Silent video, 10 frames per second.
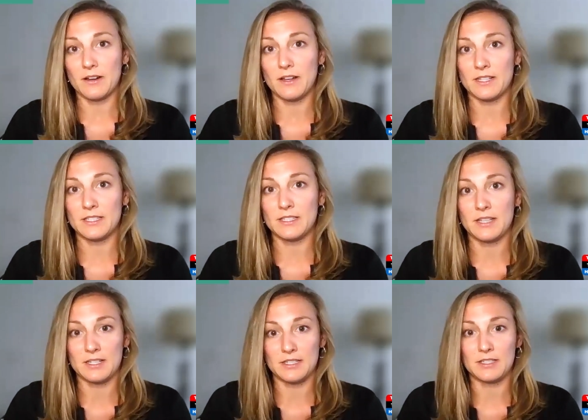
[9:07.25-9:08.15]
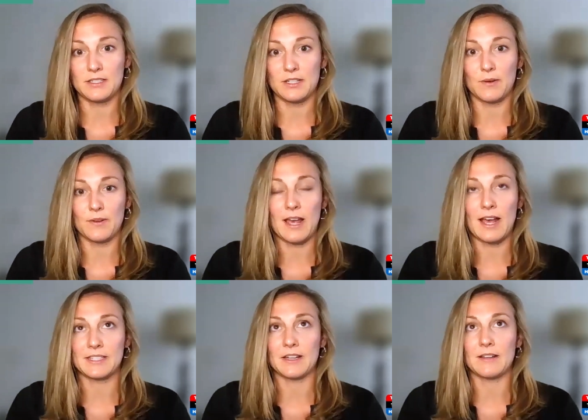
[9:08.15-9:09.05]
it's it's you know
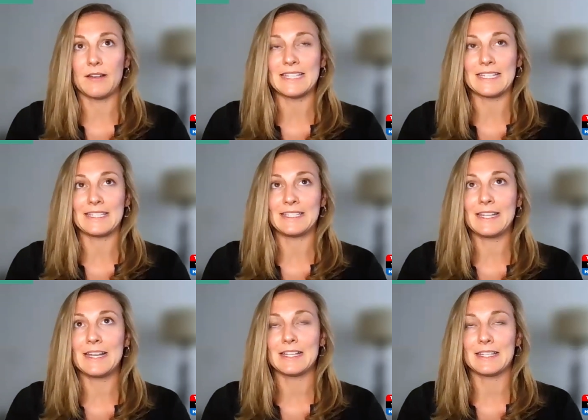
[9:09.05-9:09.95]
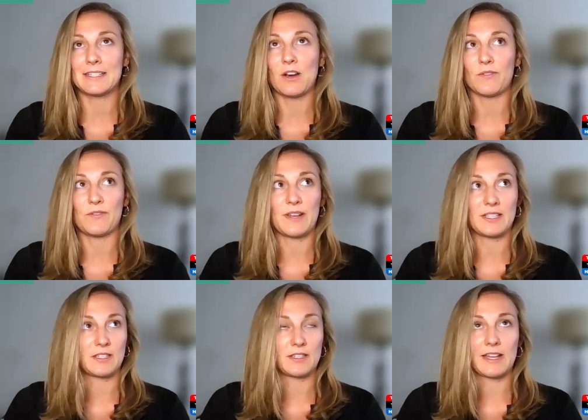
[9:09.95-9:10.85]
as a as a city itself it
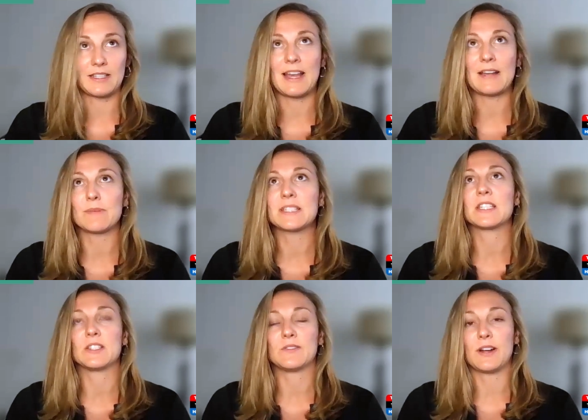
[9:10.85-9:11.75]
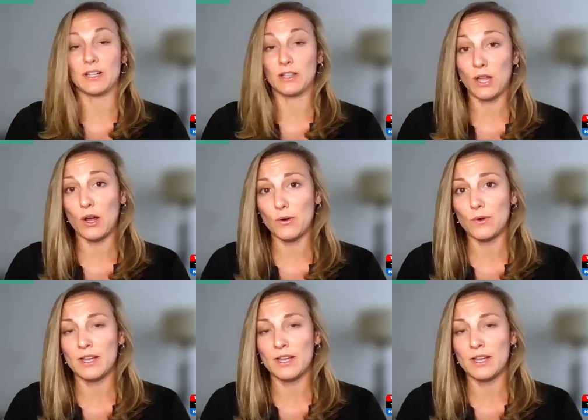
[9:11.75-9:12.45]
faces that that risk is very low